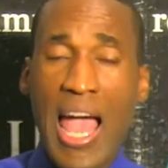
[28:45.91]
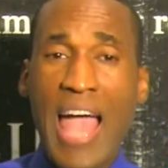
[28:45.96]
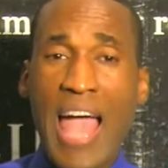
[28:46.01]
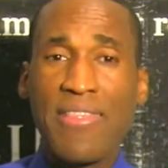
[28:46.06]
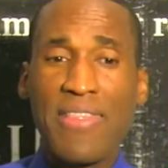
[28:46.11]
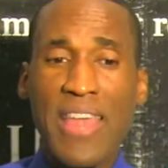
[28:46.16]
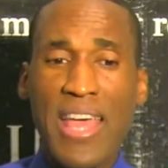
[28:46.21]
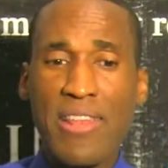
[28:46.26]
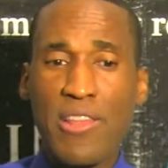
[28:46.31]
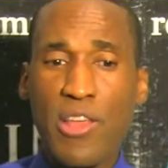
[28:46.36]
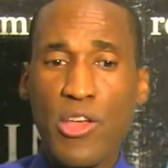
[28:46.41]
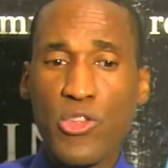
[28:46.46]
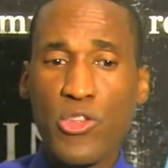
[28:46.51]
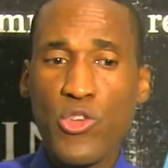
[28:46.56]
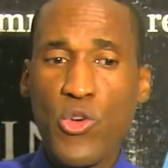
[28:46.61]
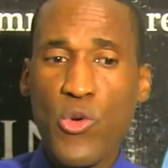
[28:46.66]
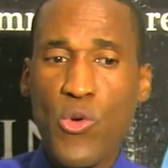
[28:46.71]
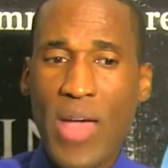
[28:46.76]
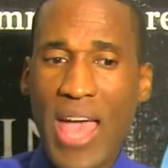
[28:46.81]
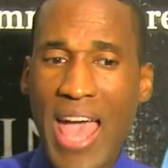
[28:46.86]
And then
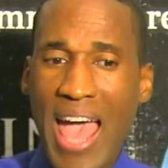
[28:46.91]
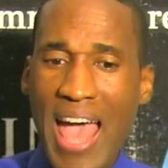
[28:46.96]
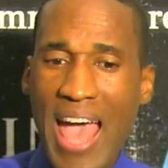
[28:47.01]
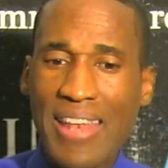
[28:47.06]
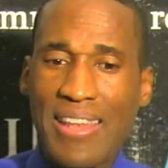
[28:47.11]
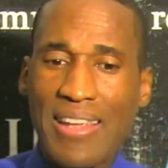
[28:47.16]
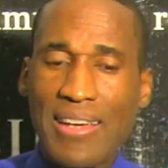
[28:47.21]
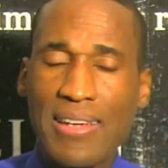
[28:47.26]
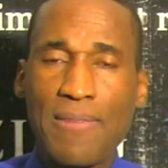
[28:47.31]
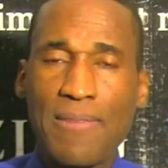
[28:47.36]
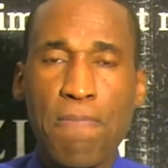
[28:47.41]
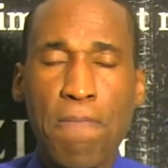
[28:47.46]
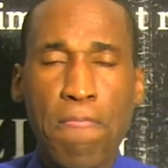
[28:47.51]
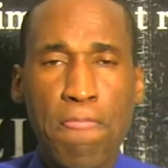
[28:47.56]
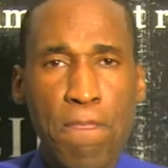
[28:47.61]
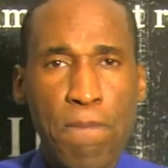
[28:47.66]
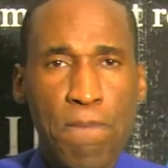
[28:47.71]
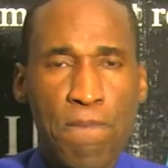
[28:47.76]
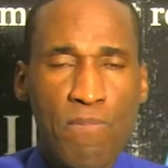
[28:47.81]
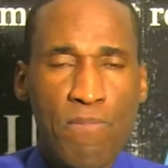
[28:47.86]
you had uh,
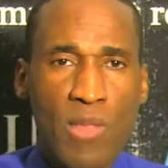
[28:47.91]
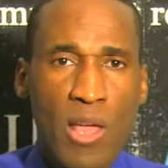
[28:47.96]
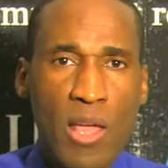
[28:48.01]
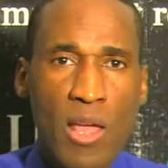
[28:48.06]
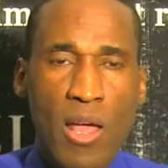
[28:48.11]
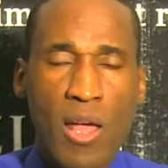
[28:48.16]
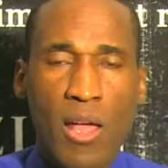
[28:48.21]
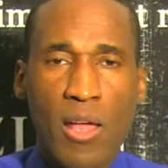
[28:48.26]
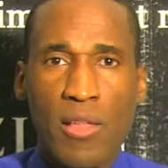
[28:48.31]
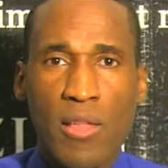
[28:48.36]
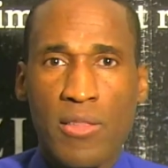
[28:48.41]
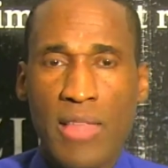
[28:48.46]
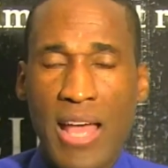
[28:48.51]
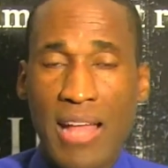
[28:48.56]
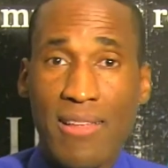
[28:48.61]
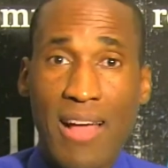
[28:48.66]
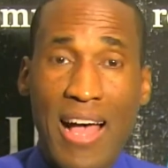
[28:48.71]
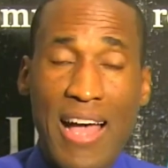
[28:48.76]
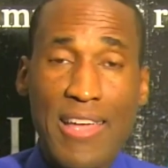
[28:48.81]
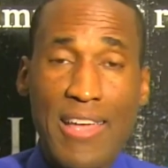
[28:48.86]

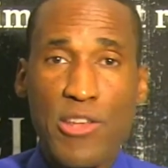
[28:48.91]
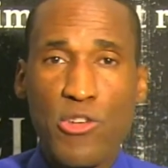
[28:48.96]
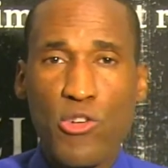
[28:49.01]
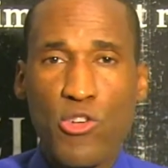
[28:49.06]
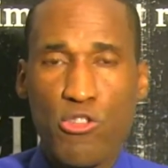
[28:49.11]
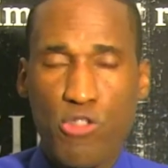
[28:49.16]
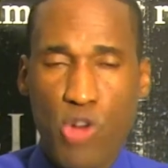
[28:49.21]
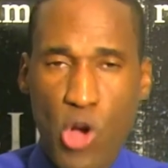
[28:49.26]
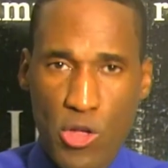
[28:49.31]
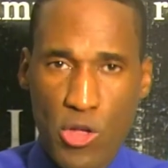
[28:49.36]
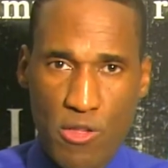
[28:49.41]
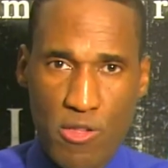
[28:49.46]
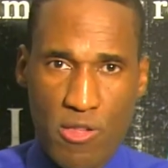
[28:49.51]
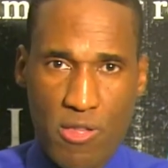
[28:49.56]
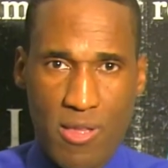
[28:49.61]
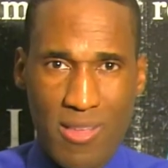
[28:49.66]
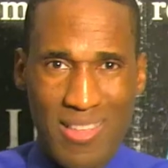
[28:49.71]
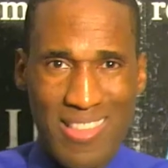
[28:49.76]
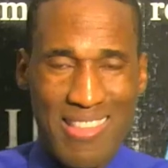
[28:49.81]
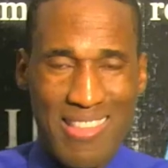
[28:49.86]
that Iron Cross
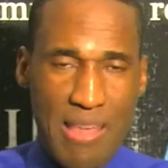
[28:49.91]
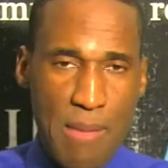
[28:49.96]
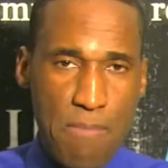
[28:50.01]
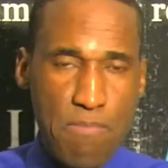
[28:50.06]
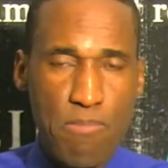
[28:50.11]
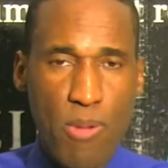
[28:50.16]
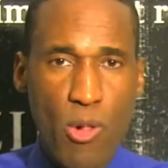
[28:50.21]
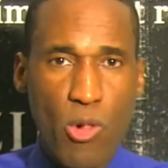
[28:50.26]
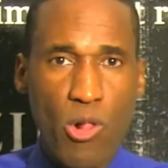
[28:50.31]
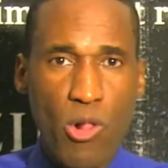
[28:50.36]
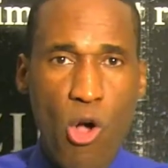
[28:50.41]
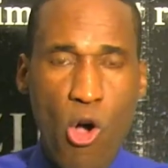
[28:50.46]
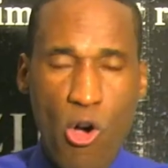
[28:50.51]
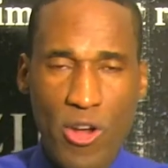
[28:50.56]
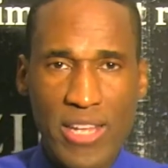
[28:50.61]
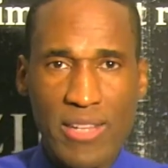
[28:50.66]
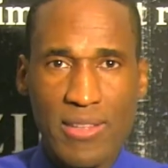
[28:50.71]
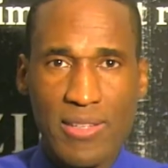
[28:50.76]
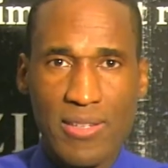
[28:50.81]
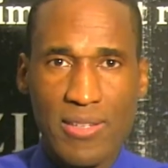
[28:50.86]
symbol
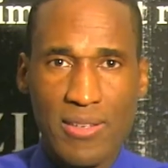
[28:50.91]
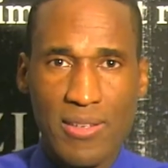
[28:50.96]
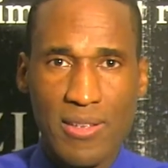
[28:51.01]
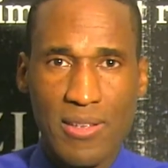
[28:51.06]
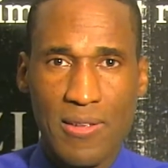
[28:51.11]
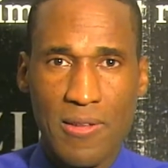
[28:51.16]
on it.